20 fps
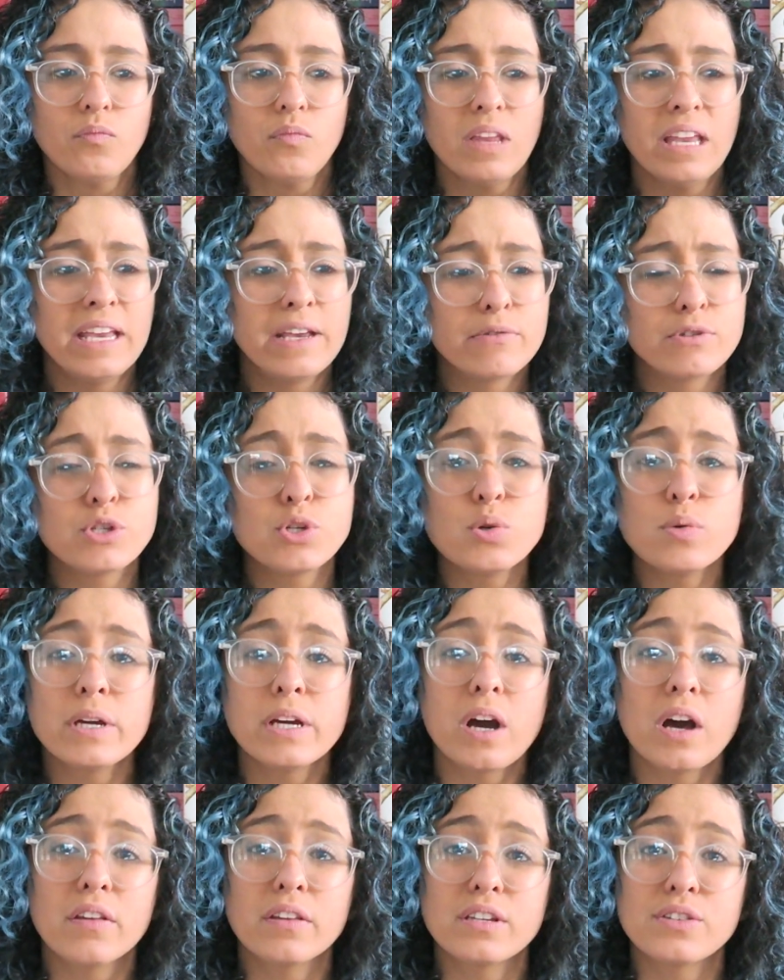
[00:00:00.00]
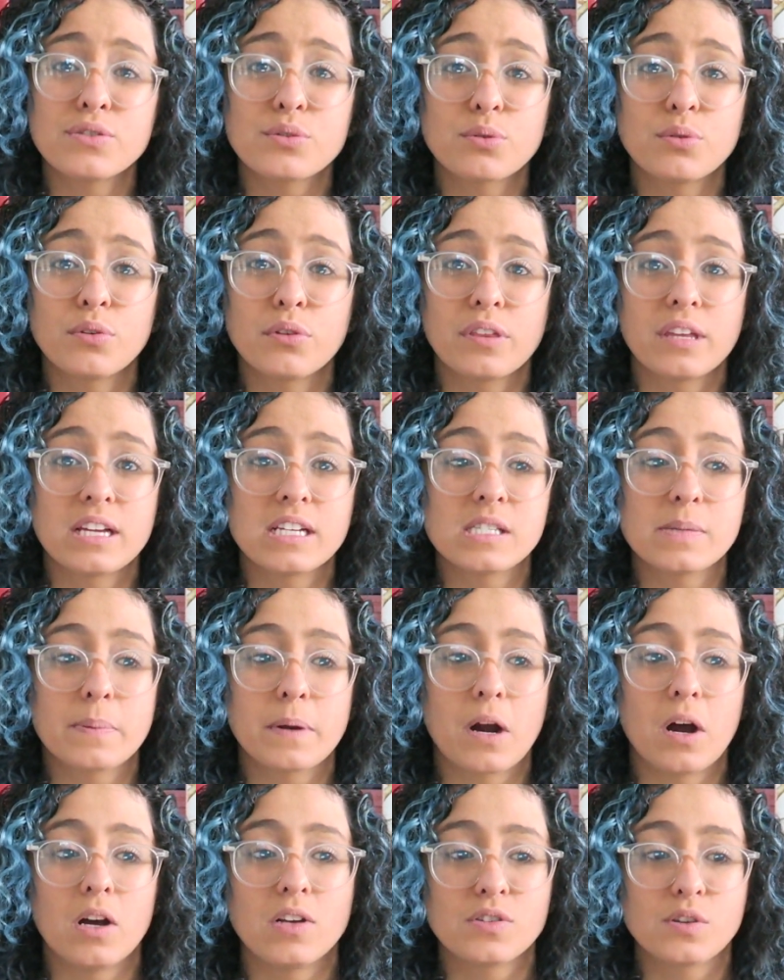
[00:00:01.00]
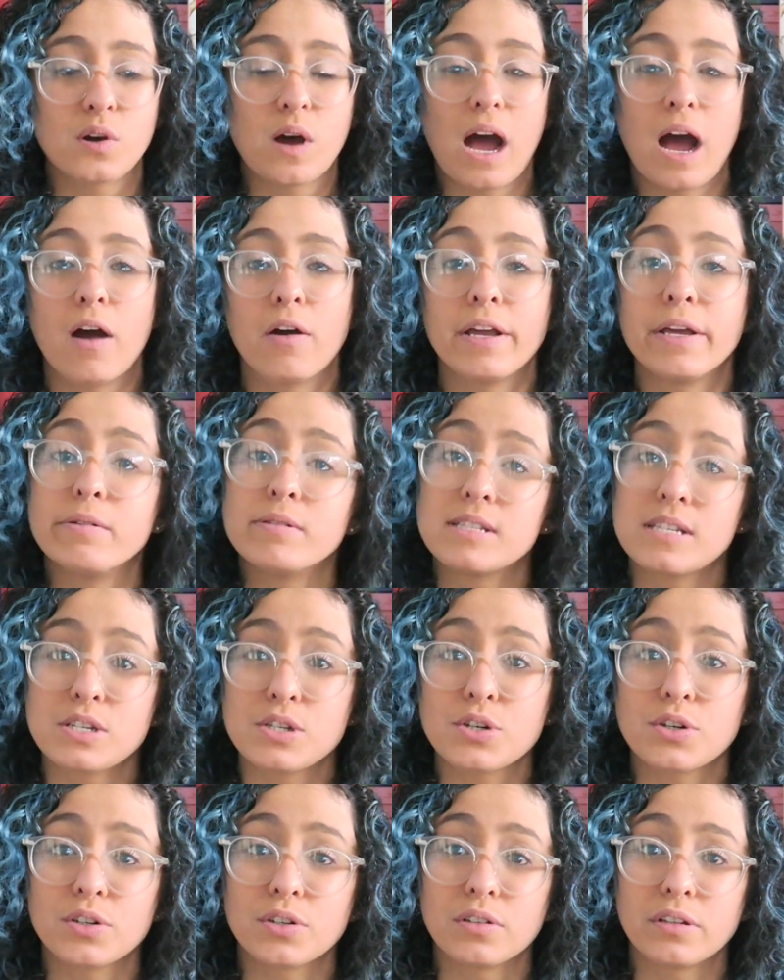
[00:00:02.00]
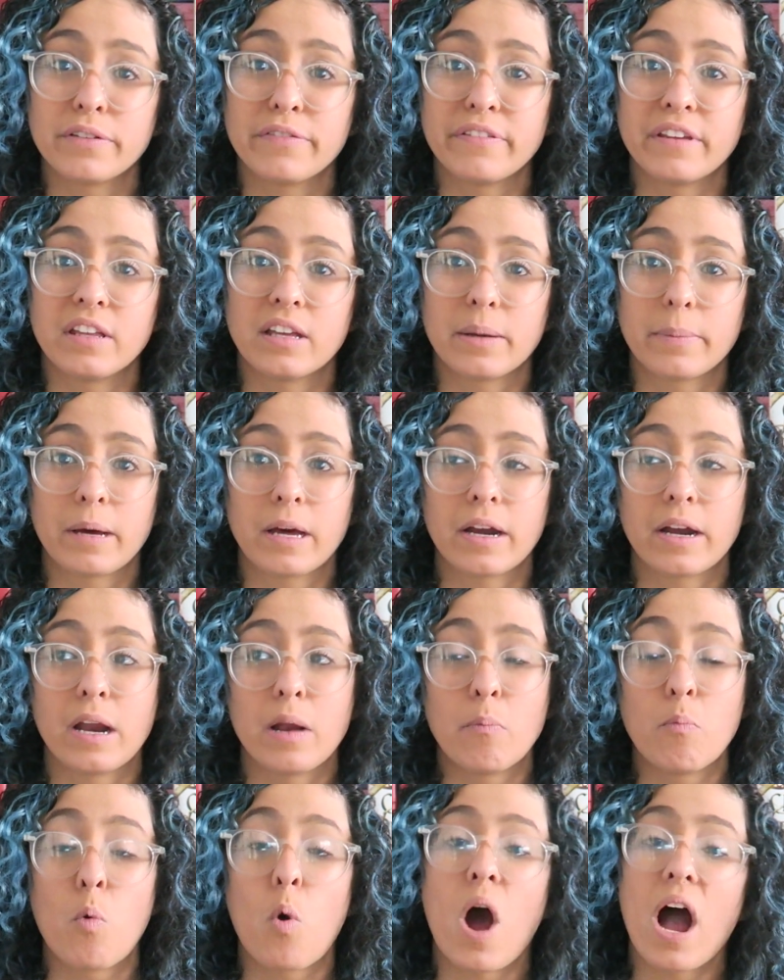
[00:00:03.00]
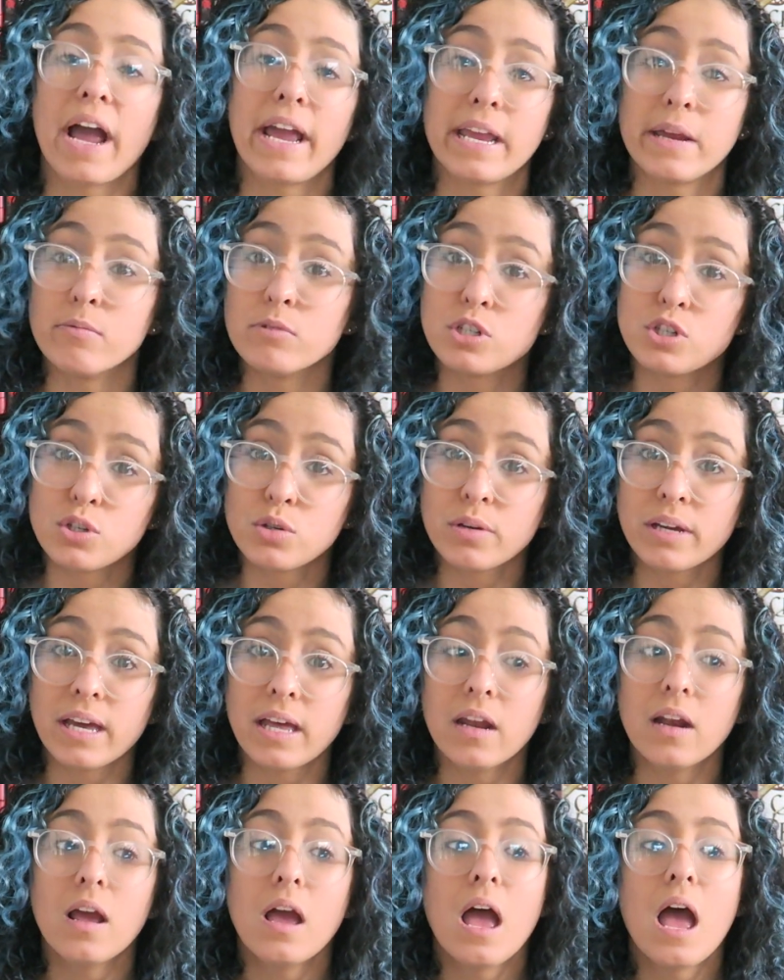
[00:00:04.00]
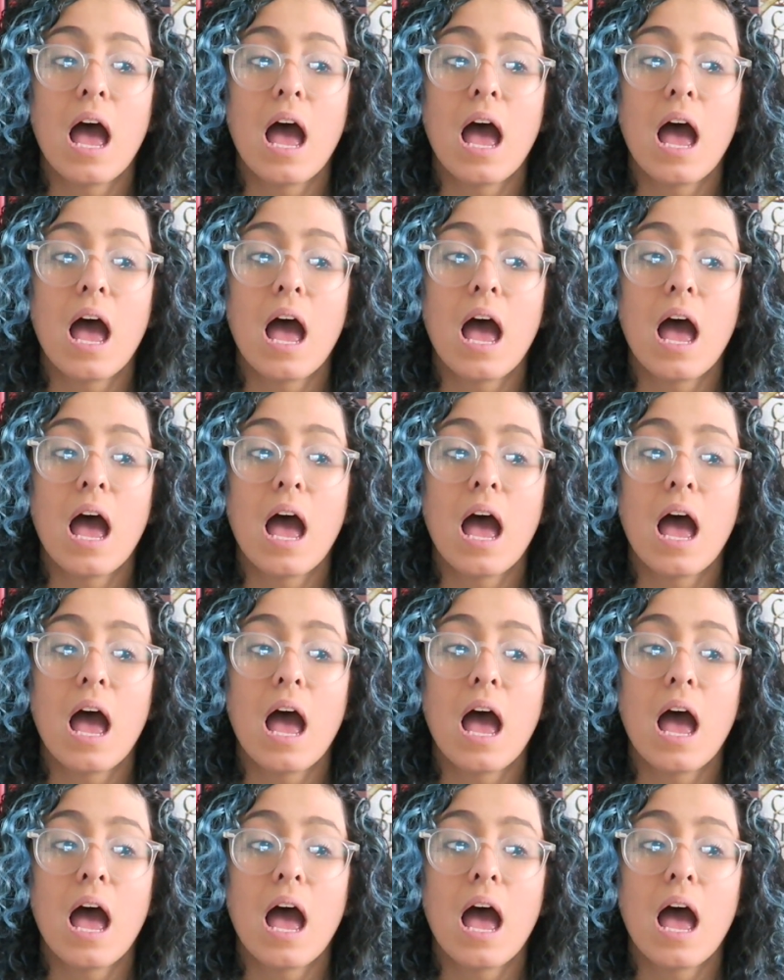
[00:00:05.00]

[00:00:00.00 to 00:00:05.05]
he was doing all these cruel things, but also how he was internally feeling about it and why he was doing it.